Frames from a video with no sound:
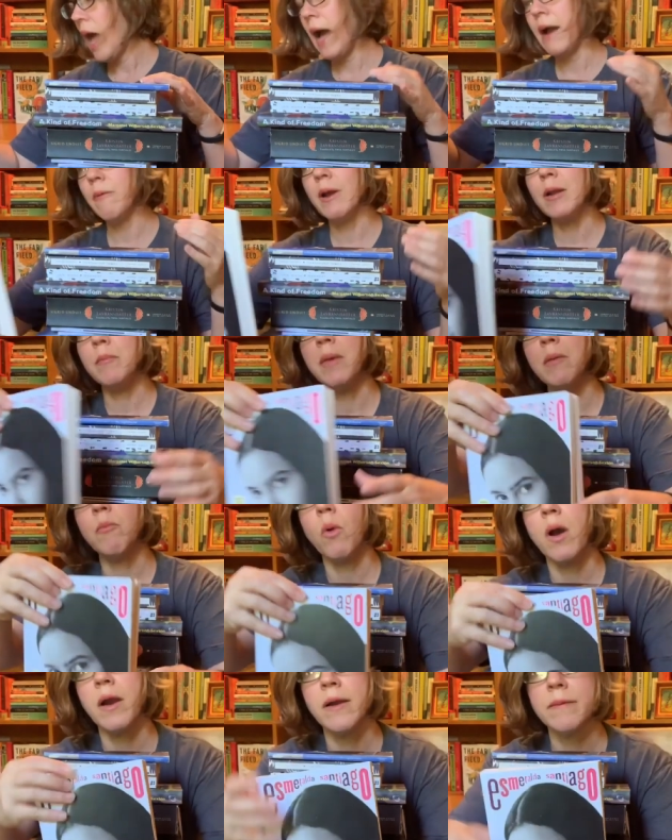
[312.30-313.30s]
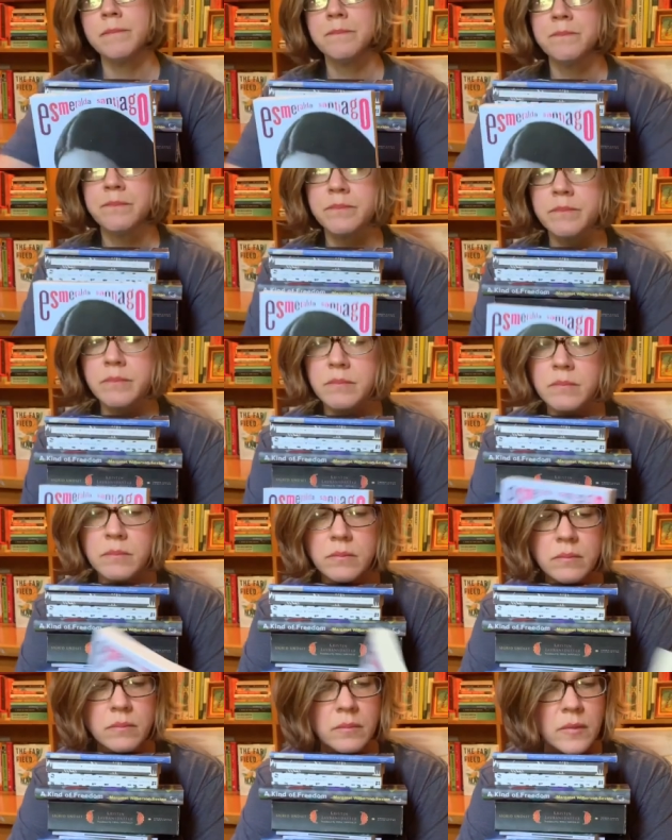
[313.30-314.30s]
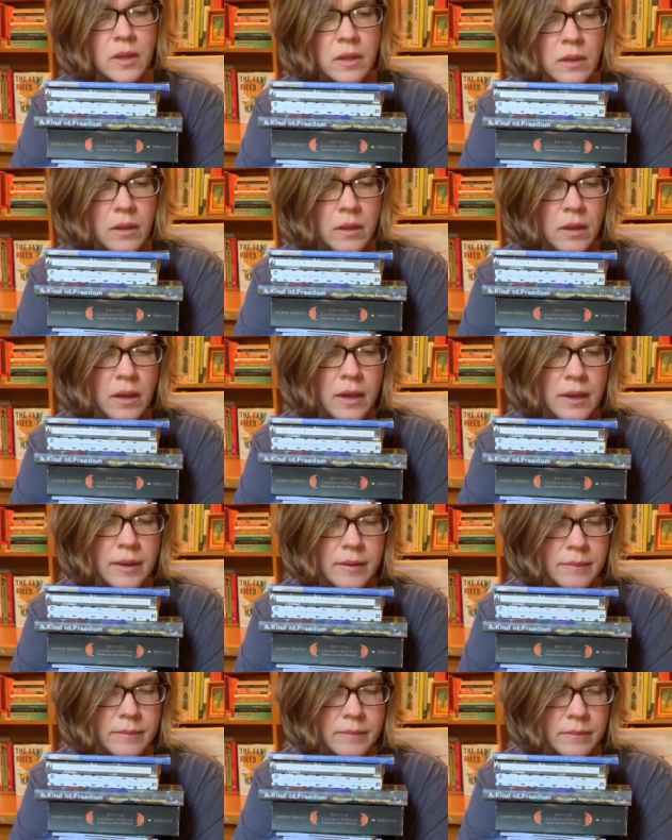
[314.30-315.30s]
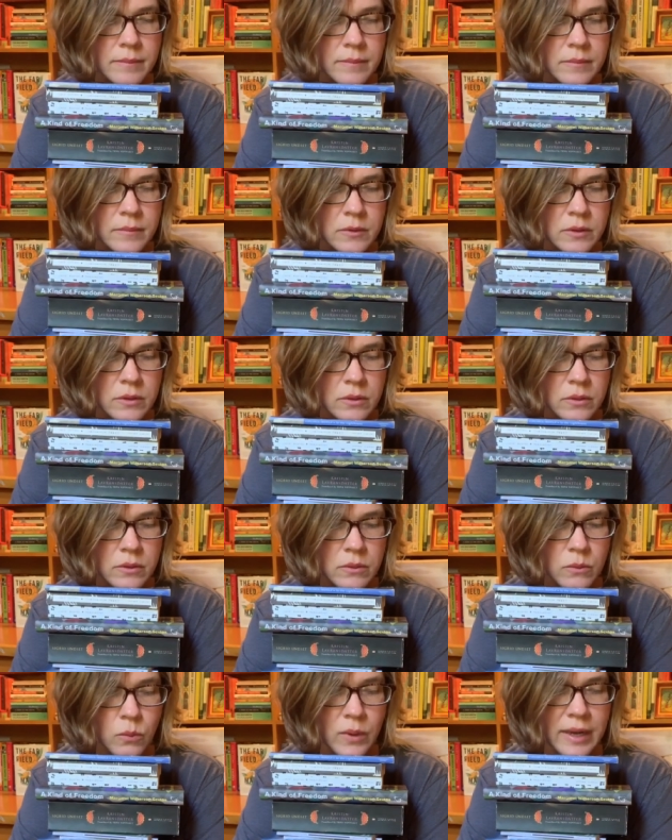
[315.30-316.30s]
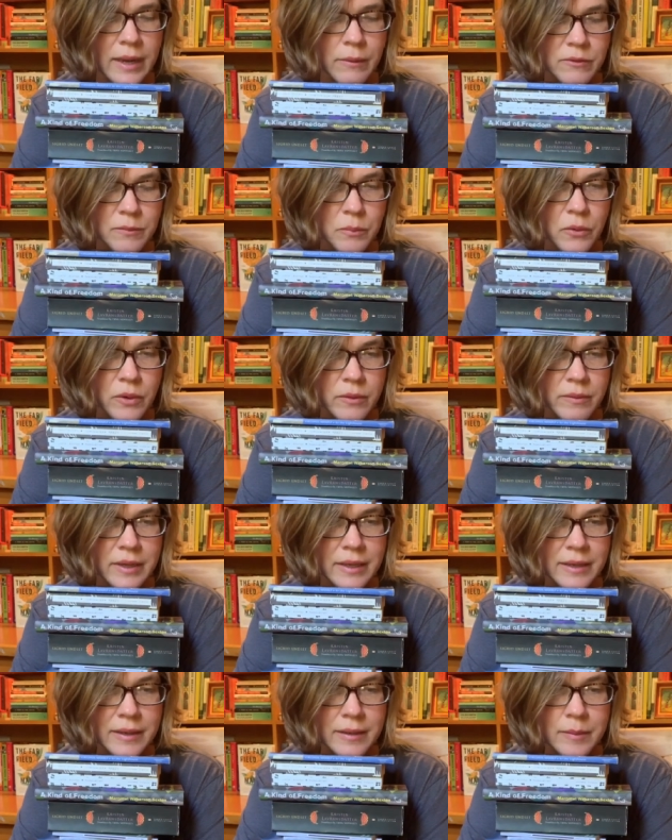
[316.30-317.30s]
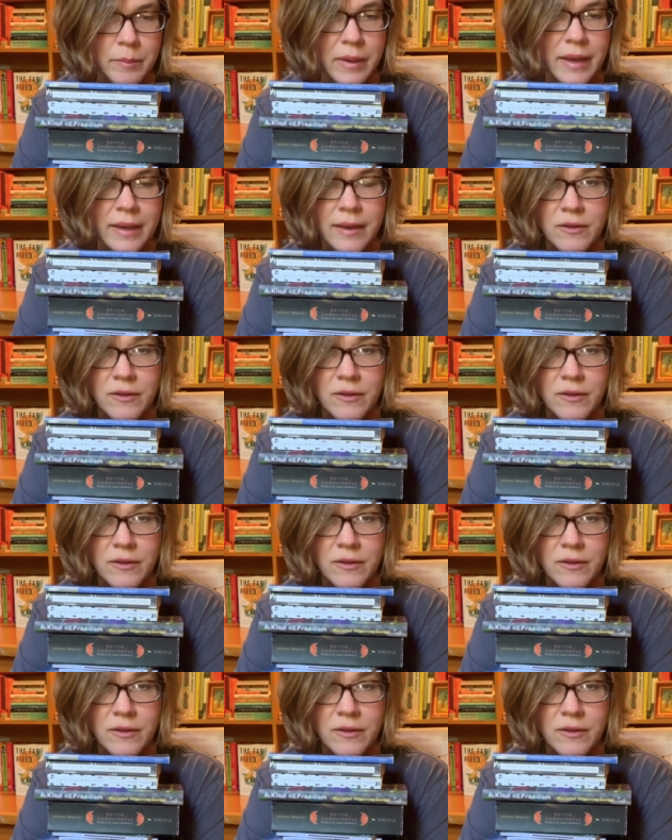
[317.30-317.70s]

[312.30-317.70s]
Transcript: I read a memoir. Um, when I Was Puerto Rican by